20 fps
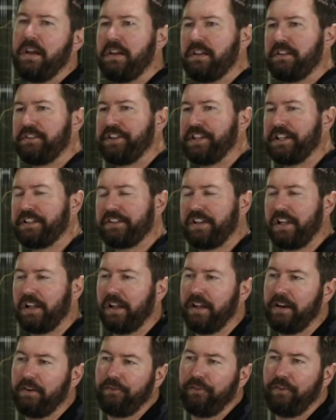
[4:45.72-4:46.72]
60
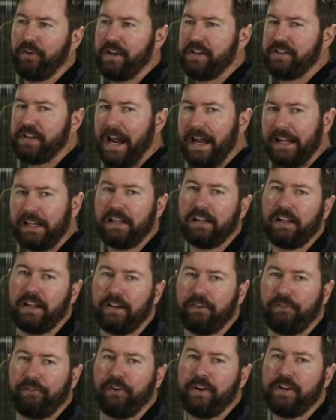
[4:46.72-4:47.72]
litre fridge, 80
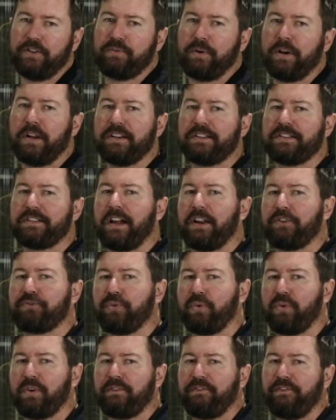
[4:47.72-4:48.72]
litre fridge, we're going to start
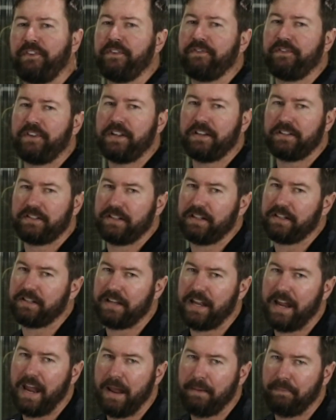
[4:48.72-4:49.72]
drawing 50 and
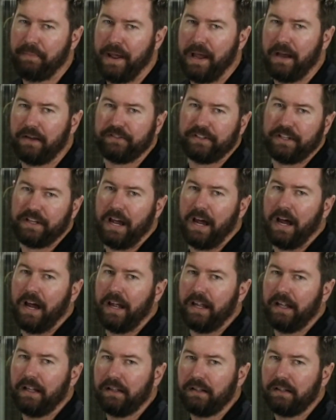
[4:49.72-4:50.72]
60 amp hours a
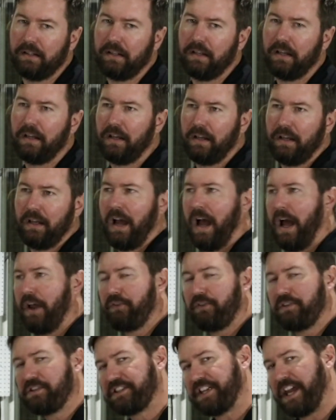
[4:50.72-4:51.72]
day.
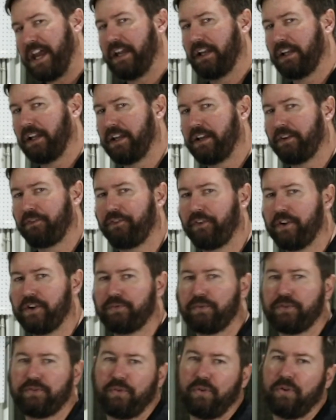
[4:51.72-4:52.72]
110 litre
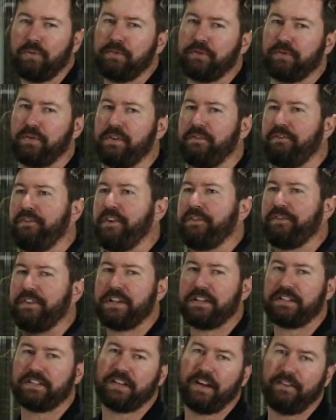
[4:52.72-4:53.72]
fridge, we're drawing between
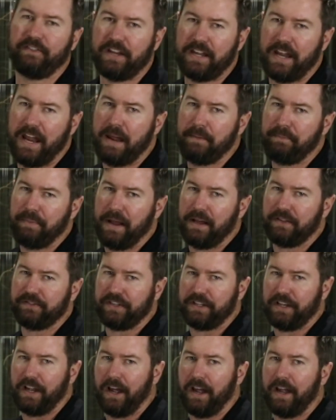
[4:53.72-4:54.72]
50 and 70 amp
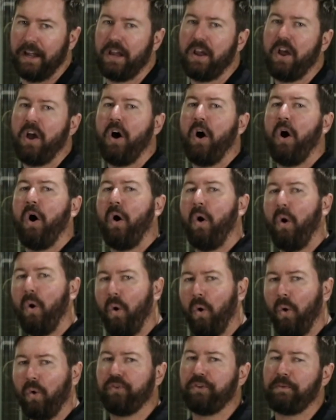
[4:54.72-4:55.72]
hours a day.
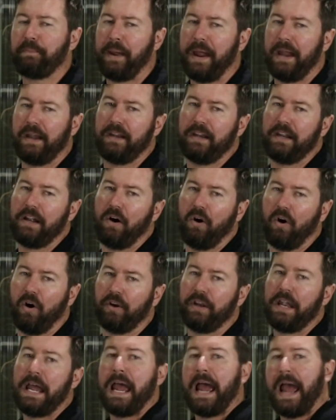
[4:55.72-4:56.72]
All depending
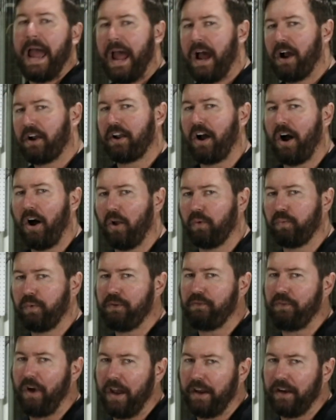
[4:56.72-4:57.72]
on how cold
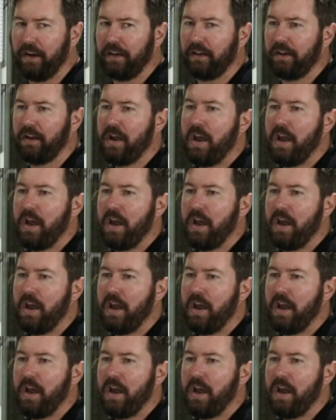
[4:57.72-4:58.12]
we run it,